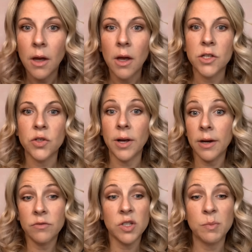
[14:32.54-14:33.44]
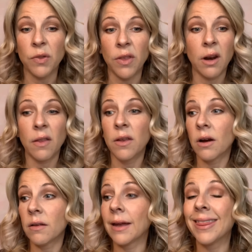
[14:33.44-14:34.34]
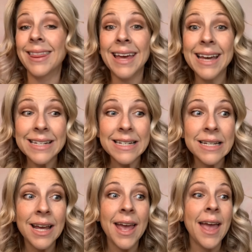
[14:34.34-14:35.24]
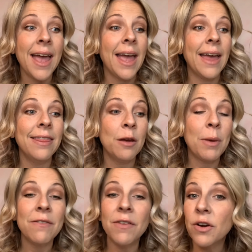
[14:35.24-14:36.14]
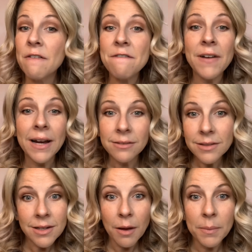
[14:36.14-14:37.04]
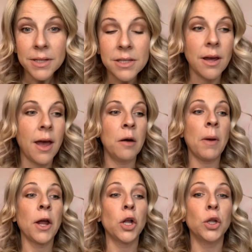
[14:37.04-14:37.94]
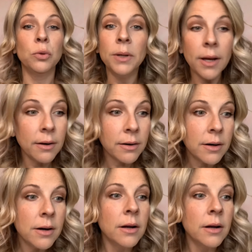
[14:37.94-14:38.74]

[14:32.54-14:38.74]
So I kind of just put that on there like that. And then my very final step is to add my illuminator.